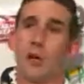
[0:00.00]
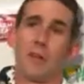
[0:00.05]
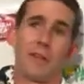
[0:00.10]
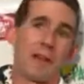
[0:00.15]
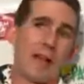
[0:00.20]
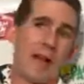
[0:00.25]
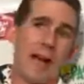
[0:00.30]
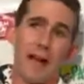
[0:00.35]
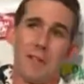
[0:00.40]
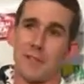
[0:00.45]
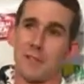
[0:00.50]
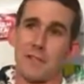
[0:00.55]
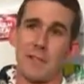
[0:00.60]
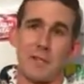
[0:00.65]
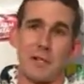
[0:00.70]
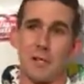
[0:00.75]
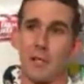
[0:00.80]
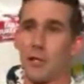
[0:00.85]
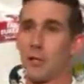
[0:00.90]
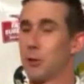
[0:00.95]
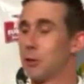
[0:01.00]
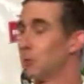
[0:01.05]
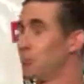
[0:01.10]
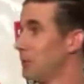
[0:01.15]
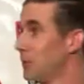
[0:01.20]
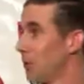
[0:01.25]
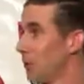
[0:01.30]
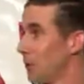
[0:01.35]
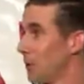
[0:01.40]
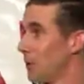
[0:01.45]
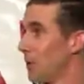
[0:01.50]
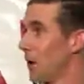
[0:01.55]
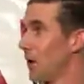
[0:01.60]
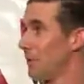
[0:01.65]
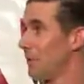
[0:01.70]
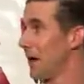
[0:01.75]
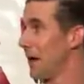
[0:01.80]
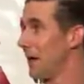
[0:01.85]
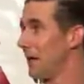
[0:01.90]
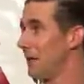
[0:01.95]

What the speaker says: Or the guy that's going to go, you know, rip off